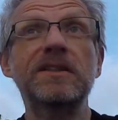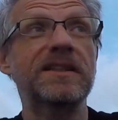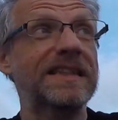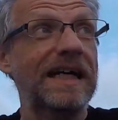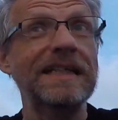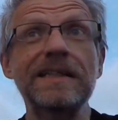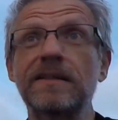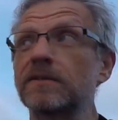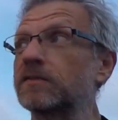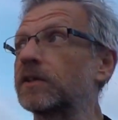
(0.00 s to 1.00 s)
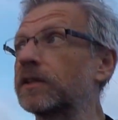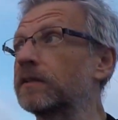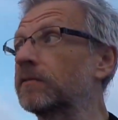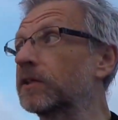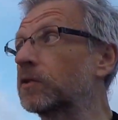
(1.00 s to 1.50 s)
me to sign it. That's very,
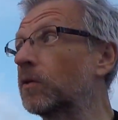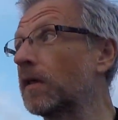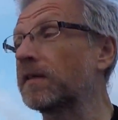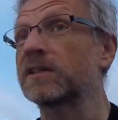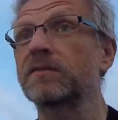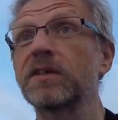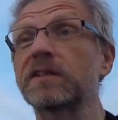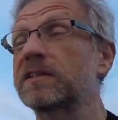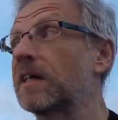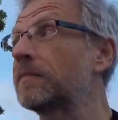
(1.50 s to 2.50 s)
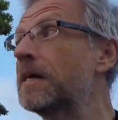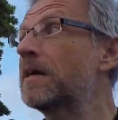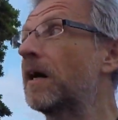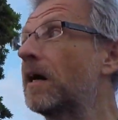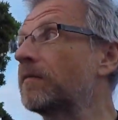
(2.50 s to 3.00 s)
very cool. I think it's the first time
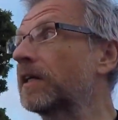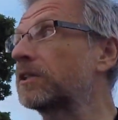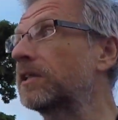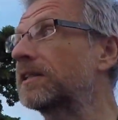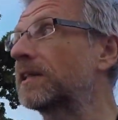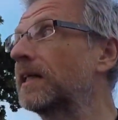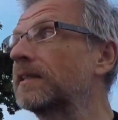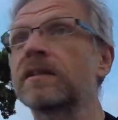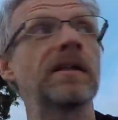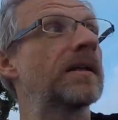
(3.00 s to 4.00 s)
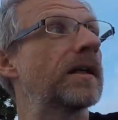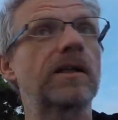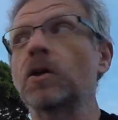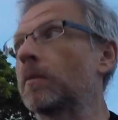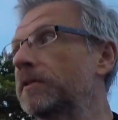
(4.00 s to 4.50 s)
I've actually signed a
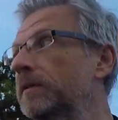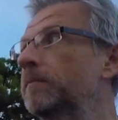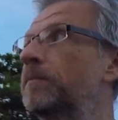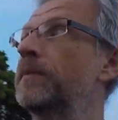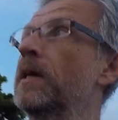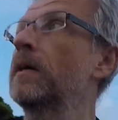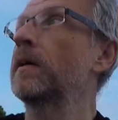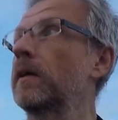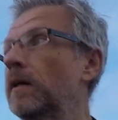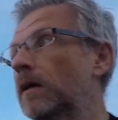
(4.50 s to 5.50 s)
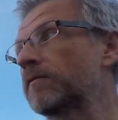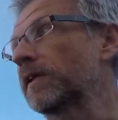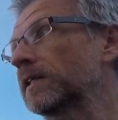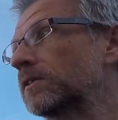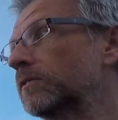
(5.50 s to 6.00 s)
copy of
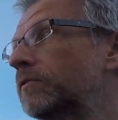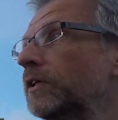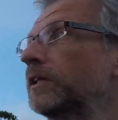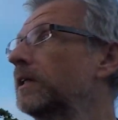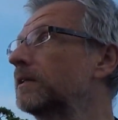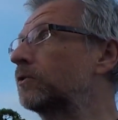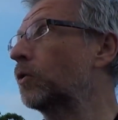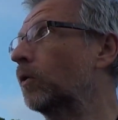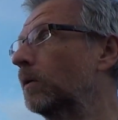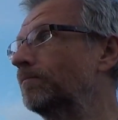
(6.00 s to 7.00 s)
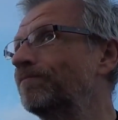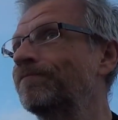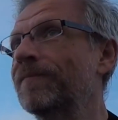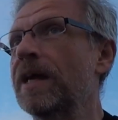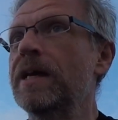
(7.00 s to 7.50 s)
that, so very cool.
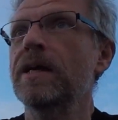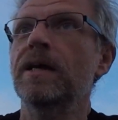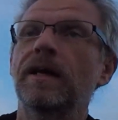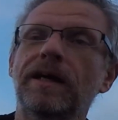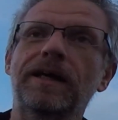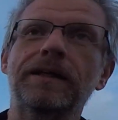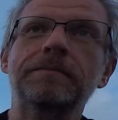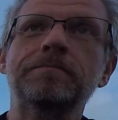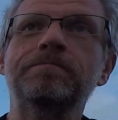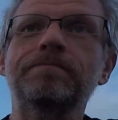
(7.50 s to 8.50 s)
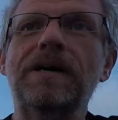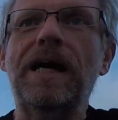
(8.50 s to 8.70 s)
And